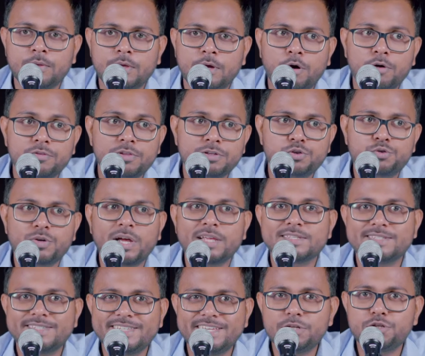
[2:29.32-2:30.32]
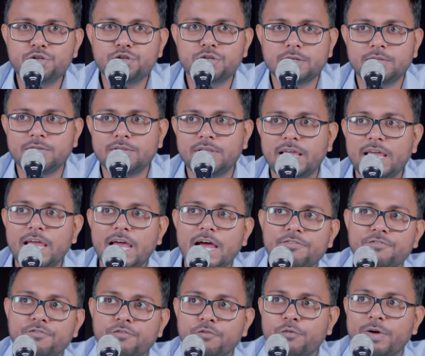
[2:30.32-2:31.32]
or the transition they
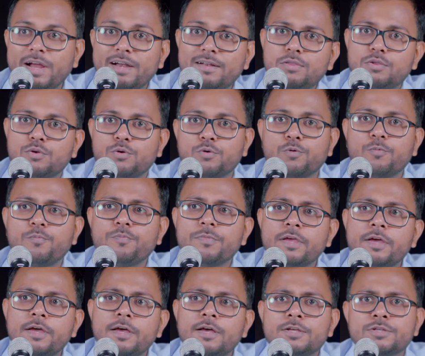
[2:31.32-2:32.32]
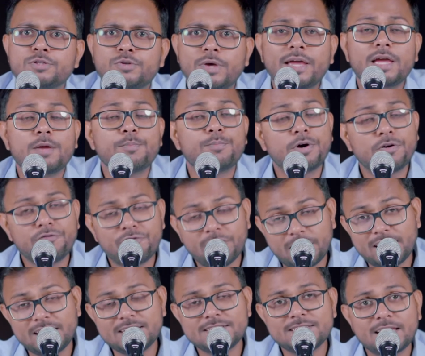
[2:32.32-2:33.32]
have went through, so I can
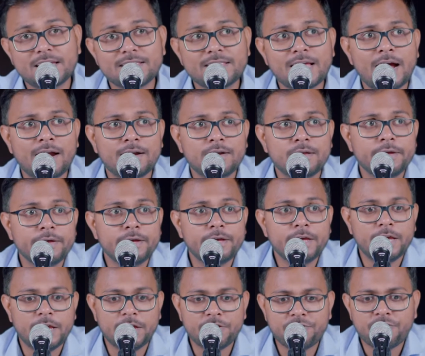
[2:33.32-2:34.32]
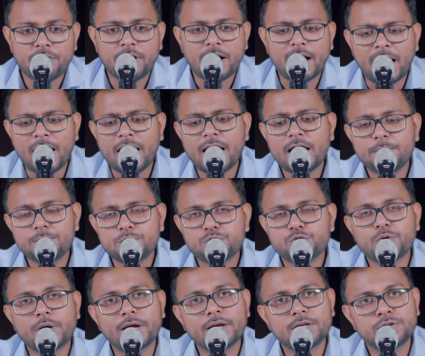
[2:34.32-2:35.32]
perfectly say that if I am
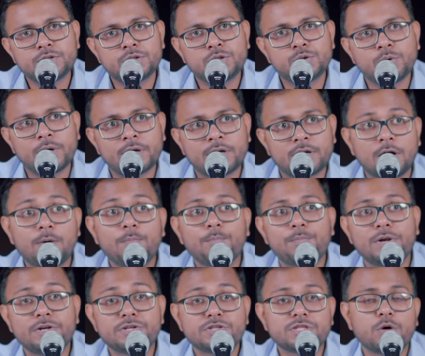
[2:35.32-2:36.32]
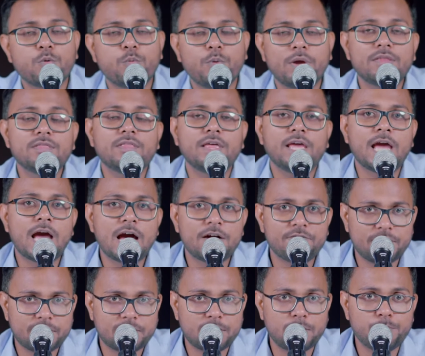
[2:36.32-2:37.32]
trying to accomplish the way they
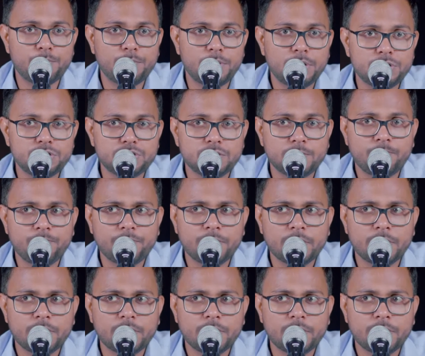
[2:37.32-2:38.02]
have accomplished,